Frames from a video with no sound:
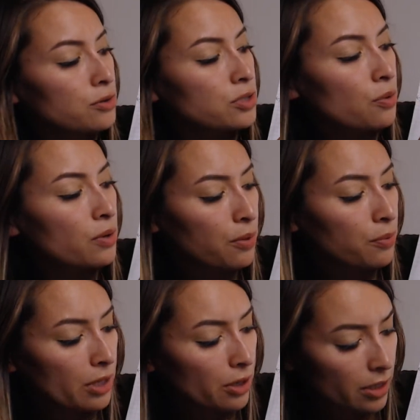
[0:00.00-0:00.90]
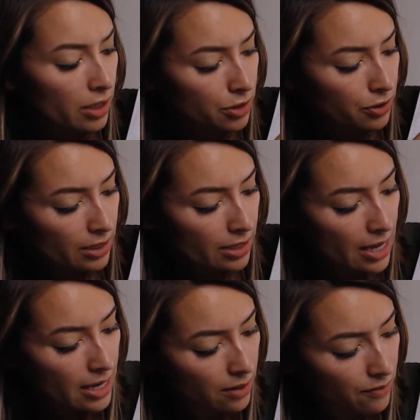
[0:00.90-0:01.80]
So again, we are entering
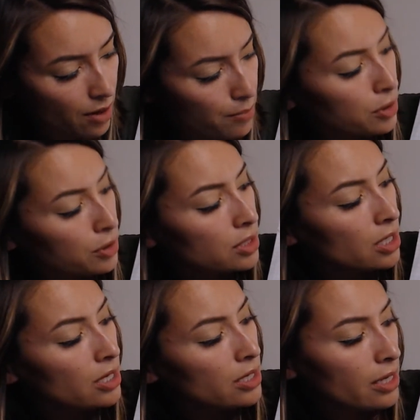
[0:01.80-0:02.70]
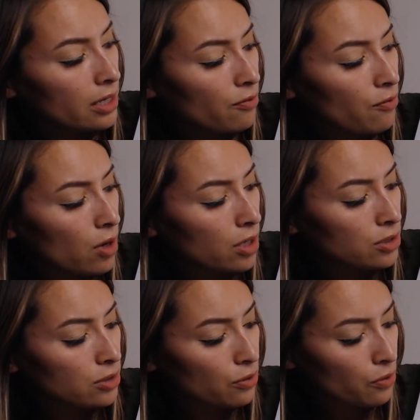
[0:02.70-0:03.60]
negative numbers, -1,
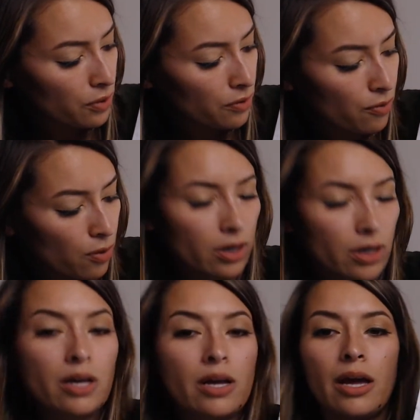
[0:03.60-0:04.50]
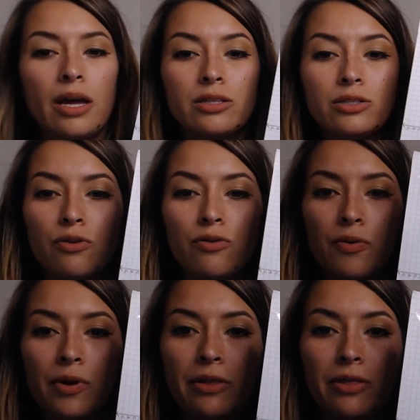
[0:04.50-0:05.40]
2, 3, 4, and so
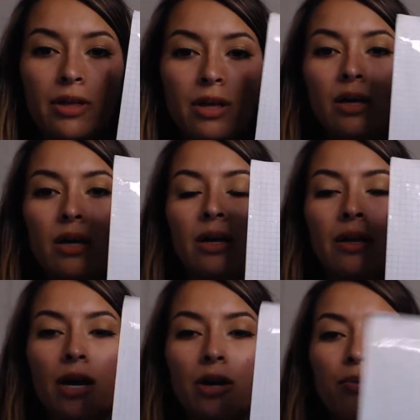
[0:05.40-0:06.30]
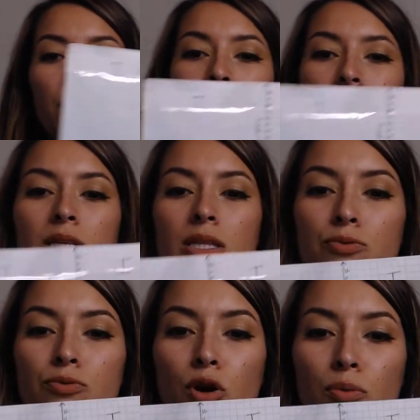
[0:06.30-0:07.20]
forth. Now, you may be seeing these
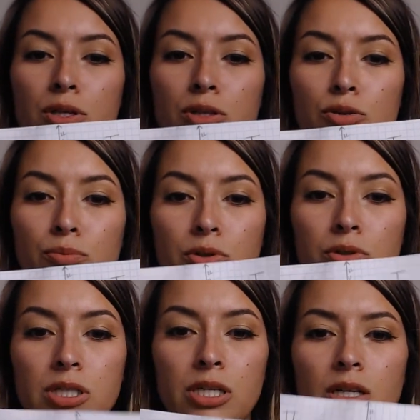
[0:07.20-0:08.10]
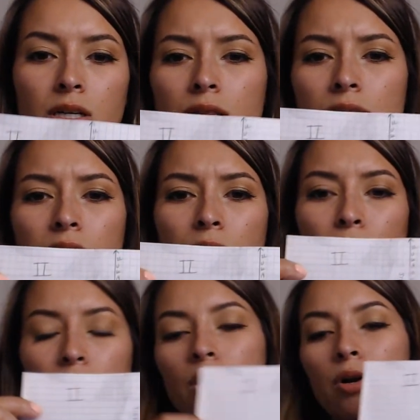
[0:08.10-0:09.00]
Roman numerals here and thinking,
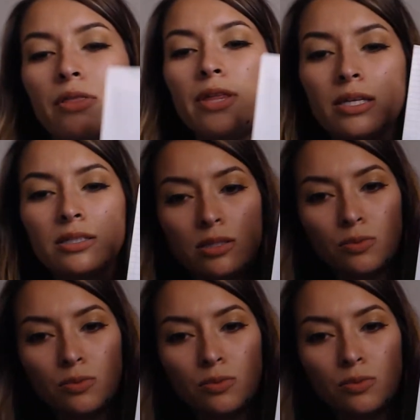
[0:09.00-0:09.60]
what are these?